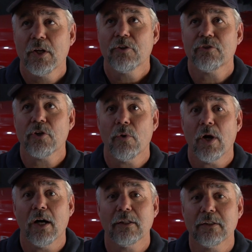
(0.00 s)

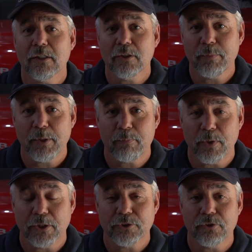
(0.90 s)
So a little bit of
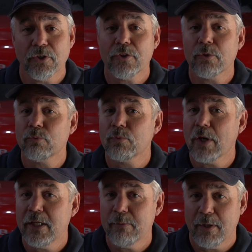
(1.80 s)
pressure, the
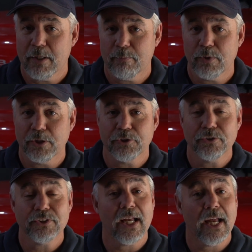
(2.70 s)
right amount of pressure,
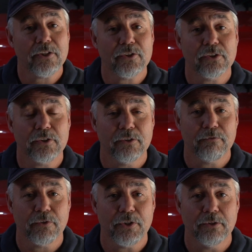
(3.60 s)
is actually good
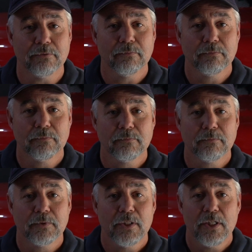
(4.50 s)
for you.
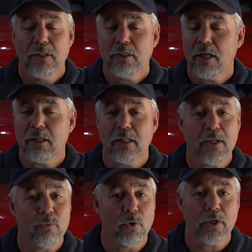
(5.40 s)
Kind of
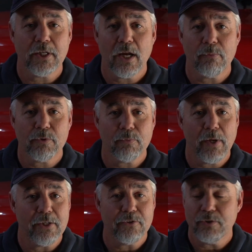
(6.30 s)
like working out with
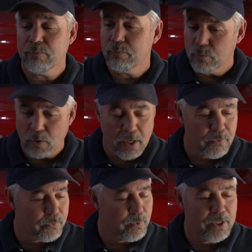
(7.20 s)
weights. You work
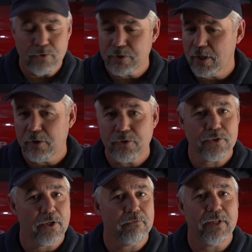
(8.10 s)
out with weights, you're tearing
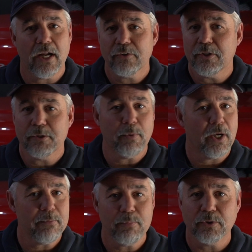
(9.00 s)
yourself down, then your
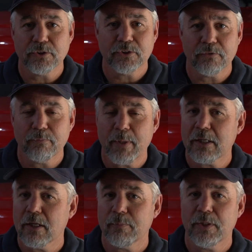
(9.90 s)
body builds itself
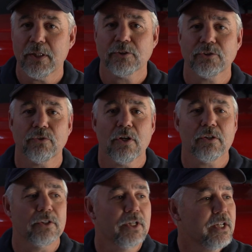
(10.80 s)
back up and it gets
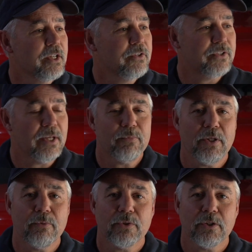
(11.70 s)
stronger. Same
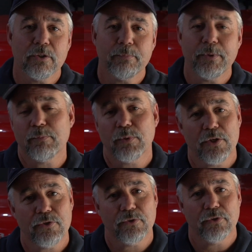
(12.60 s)
thing with a little bit of
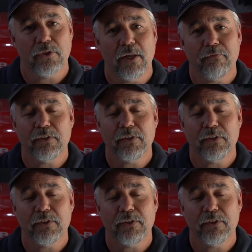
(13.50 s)
pressure in your life.